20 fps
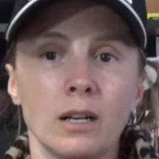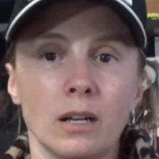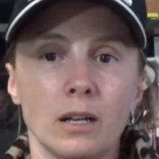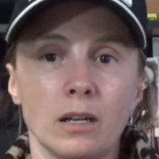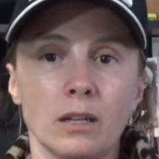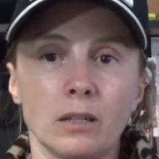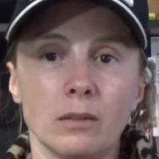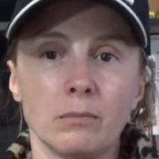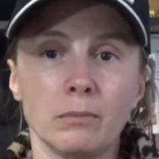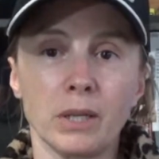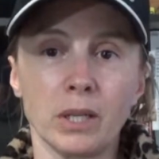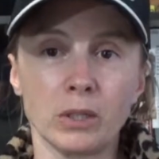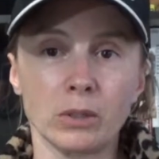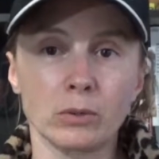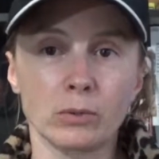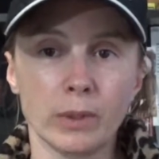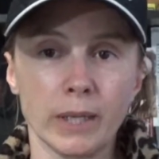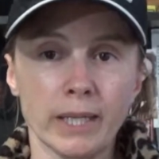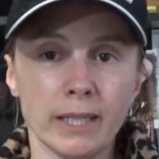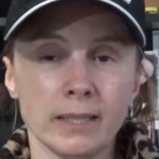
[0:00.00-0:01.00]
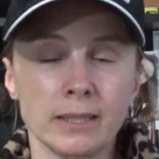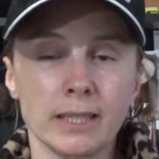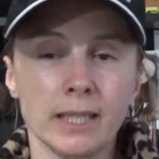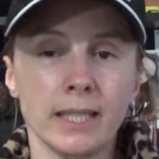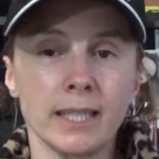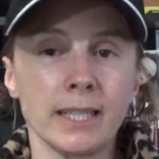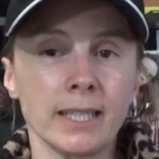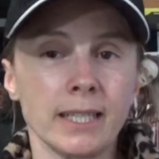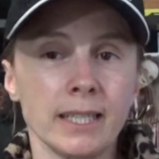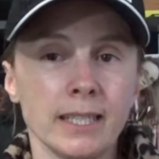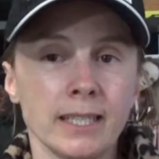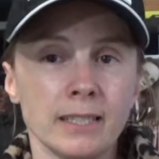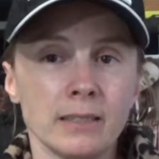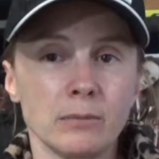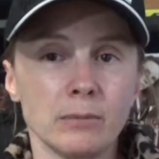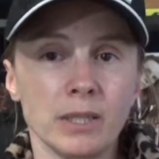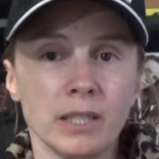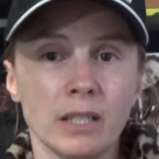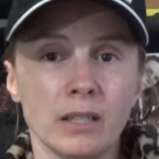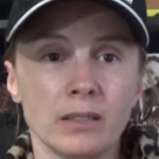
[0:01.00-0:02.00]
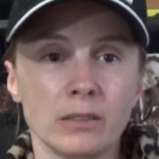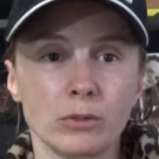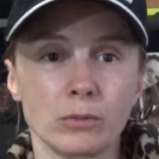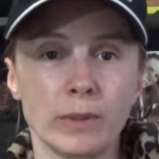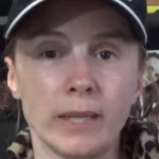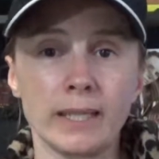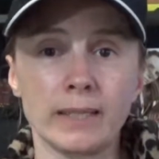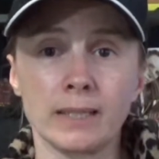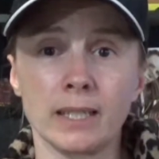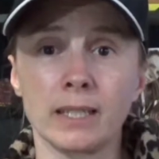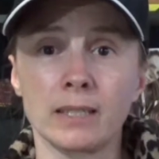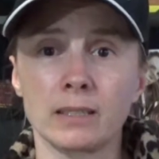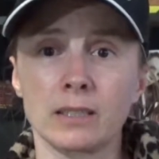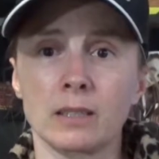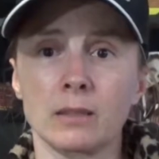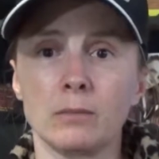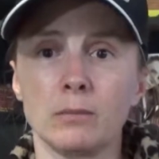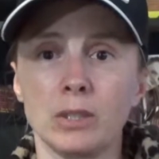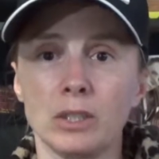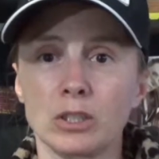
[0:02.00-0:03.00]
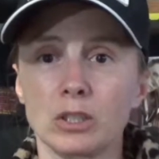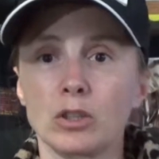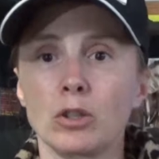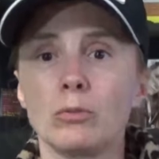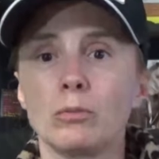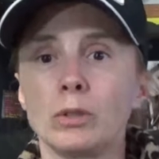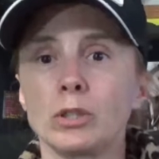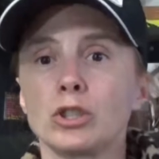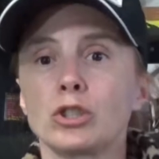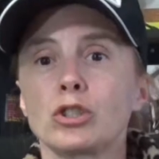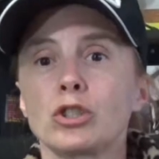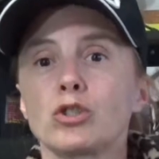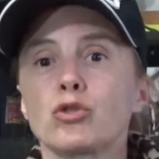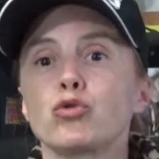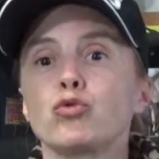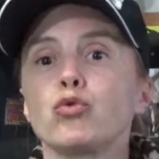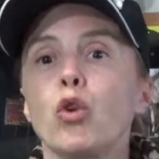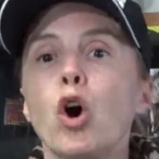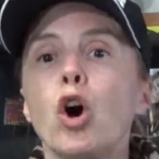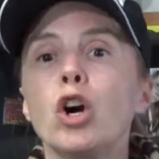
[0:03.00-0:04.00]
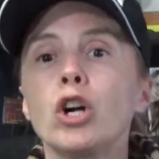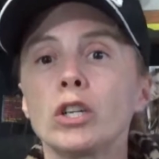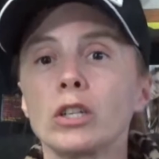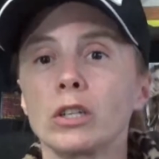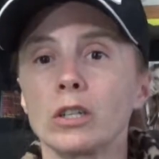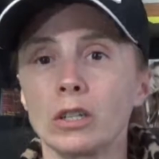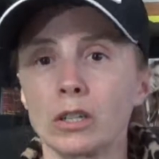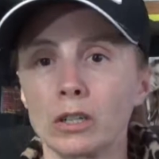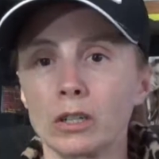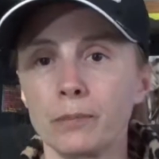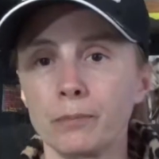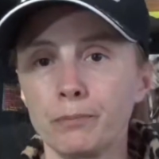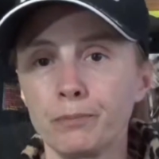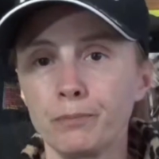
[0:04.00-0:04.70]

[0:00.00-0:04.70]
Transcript: male orangutan, and because orangutans can be so much stronger